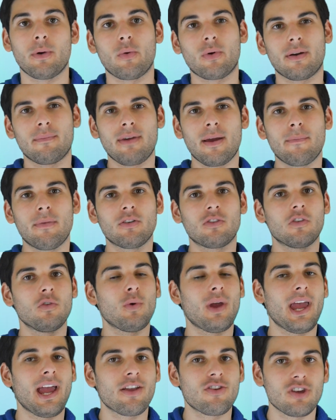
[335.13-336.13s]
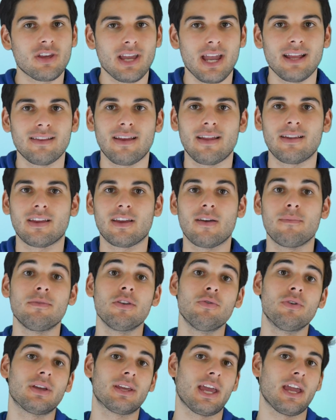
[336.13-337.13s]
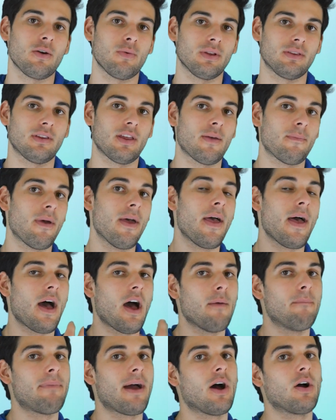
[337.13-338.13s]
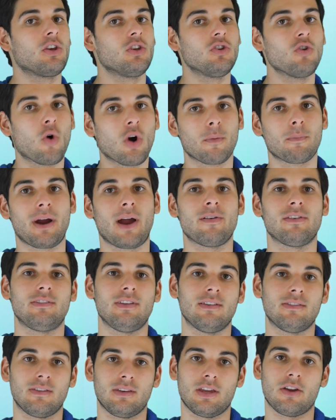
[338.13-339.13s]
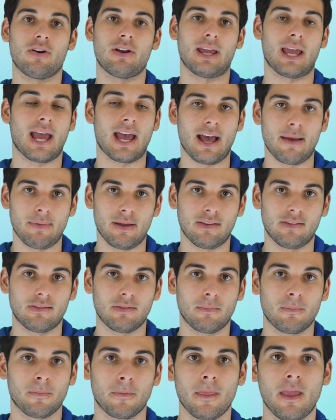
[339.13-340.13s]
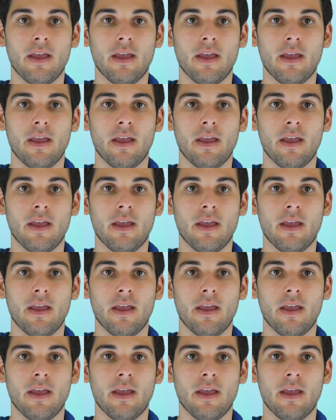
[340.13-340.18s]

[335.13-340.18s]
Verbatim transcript: but remember to educate and communicate with them about your privacy and security habits.